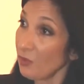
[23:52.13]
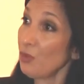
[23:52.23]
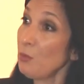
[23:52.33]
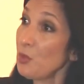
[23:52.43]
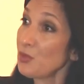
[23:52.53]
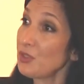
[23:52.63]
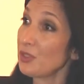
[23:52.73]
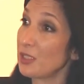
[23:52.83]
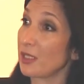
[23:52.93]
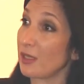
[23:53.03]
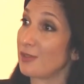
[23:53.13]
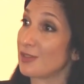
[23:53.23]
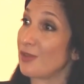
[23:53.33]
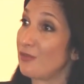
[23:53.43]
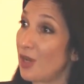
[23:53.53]
for most of the
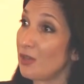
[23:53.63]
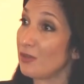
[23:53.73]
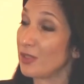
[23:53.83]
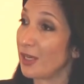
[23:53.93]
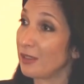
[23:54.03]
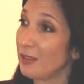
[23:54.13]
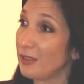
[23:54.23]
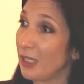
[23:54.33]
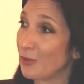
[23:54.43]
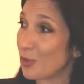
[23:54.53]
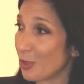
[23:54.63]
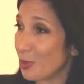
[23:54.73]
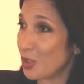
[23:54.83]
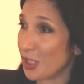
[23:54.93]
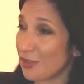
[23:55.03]
decades that followed that. It was only
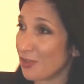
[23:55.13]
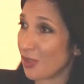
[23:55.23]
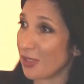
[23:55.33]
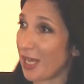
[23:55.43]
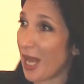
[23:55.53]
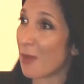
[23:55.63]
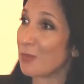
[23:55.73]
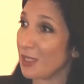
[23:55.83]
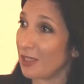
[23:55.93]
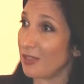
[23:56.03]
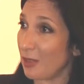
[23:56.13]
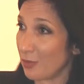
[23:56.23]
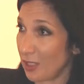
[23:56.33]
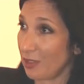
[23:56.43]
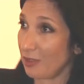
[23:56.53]
when chinks started happening in that
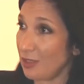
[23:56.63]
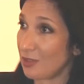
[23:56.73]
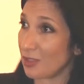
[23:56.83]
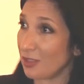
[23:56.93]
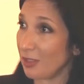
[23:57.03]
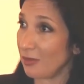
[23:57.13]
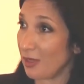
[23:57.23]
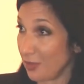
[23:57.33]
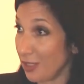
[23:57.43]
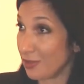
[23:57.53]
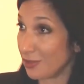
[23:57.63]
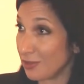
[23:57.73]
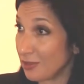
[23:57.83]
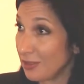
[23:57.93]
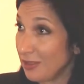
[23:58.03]
regulation around the
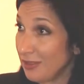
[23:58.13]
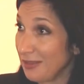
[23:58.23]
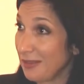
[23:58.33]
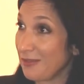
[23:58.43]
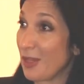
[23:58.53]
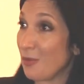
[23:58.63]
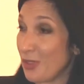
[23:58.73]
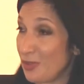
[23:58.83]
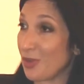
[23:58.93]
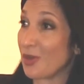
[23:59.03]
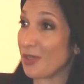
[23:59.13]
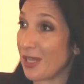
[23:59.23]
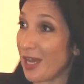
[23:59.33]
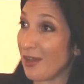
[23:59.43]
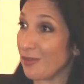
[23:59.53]
edges that we started
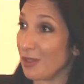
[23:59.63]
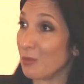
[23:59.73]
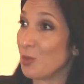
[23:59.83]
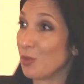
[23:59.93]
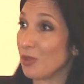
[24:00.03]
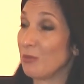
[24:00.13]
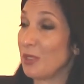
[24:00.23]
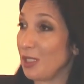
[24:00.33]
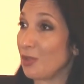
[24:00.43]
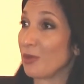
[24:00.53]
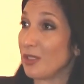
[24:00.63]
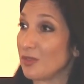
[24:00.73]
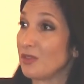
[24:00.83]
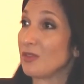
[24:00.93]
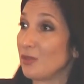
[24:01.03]
having more mini
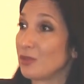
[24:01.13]
crises and